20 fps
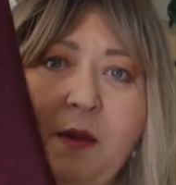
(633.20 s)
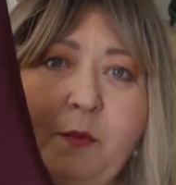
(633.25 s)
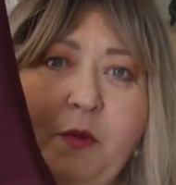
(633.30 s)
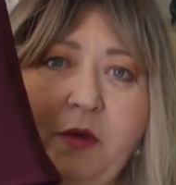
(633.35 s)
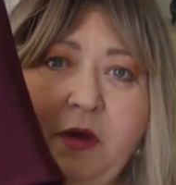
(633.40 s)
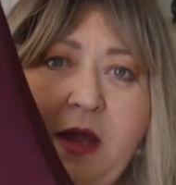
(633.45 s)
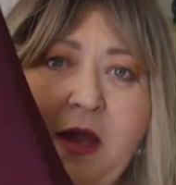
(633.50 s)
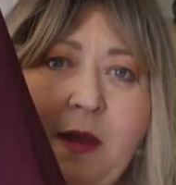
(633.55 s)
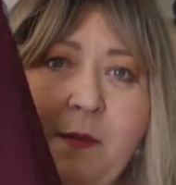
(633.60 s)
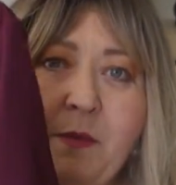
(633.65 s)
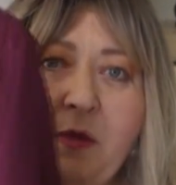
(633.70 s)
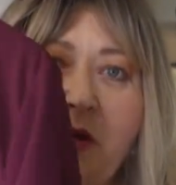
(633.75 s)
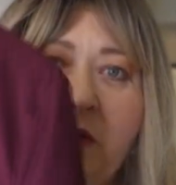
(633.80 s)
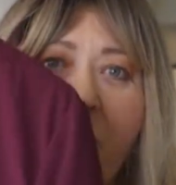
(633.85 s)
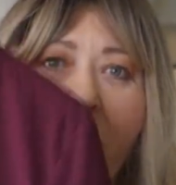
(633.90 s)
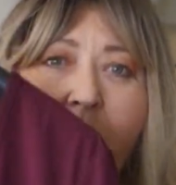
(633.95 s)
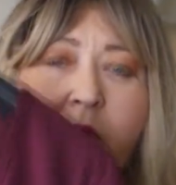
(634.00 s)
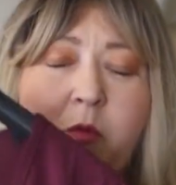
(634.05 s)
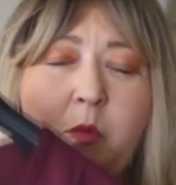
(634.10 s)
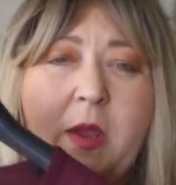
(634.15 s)
but um,
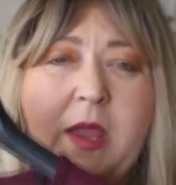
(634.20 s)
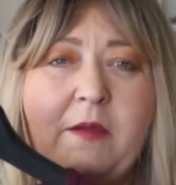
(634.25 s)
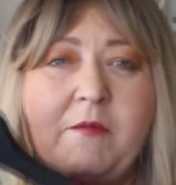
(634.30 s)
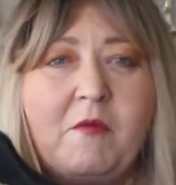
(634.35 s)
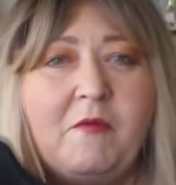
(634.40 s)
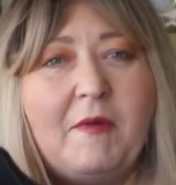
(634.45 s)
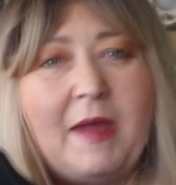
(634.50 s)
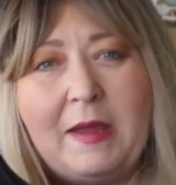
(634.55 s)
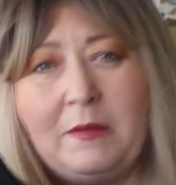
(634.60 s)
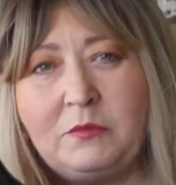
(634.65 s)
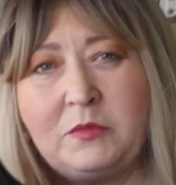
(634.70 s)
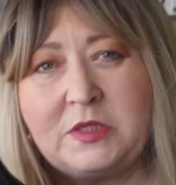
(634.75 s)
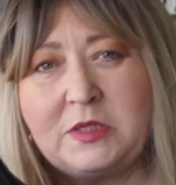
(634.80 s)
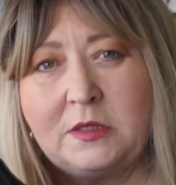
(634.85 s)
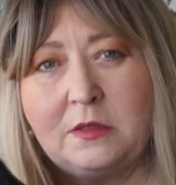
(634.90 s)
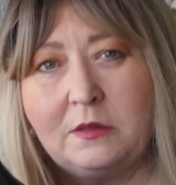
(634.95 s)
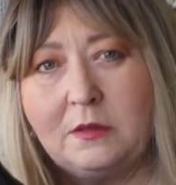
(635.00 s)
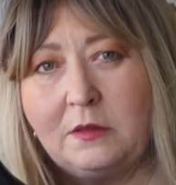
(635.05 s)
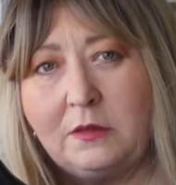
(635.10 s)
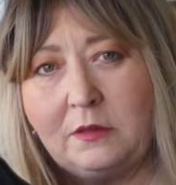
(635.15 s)
a way
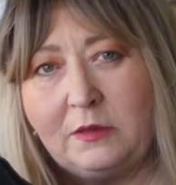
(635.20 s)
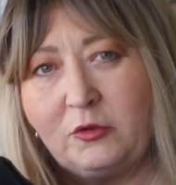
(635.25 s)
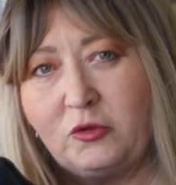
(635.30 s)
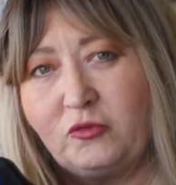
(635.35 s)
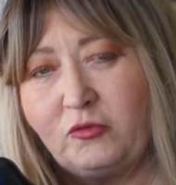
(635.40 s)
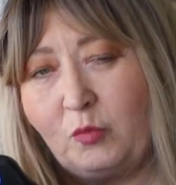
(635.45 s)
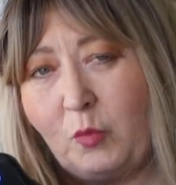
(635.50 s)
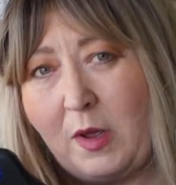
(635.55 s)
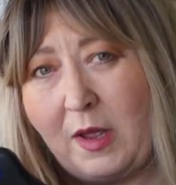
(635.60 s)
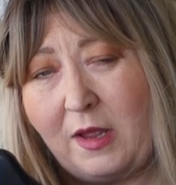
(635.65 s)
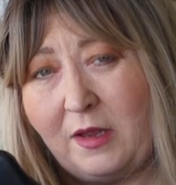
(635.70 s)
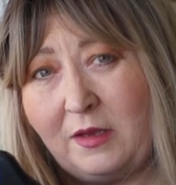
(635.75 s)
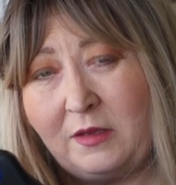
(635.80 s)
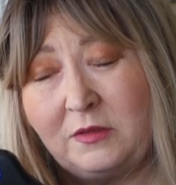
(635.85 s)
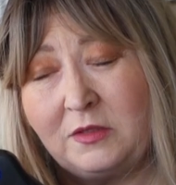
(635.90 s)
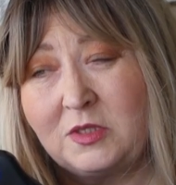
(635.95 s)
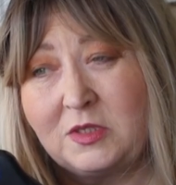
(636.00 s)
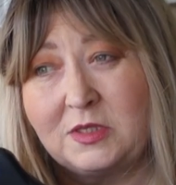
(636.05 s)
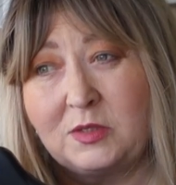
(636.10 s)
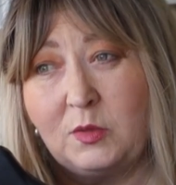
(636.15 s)
around.
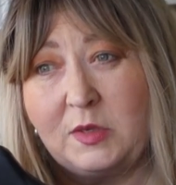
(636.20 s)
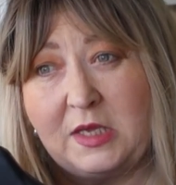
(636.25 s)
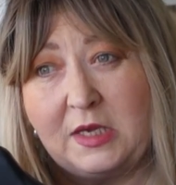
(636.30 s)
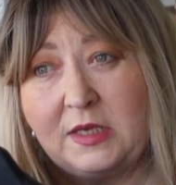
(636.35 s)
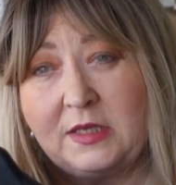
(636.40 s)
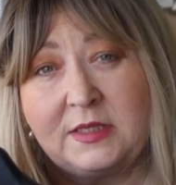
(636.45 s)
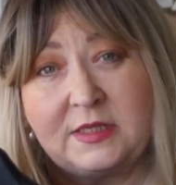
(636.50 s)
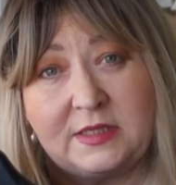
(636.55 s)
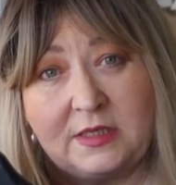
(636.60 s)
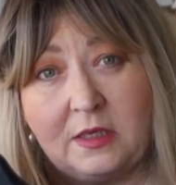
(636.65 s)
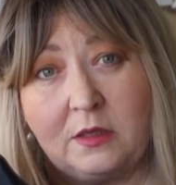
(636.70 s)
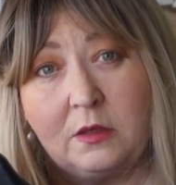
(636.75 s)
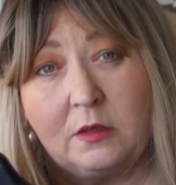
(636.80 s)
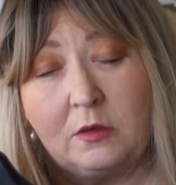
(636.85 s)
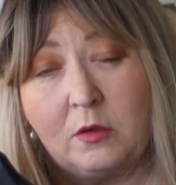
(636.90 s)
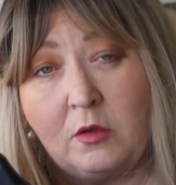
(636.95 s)
And so you can still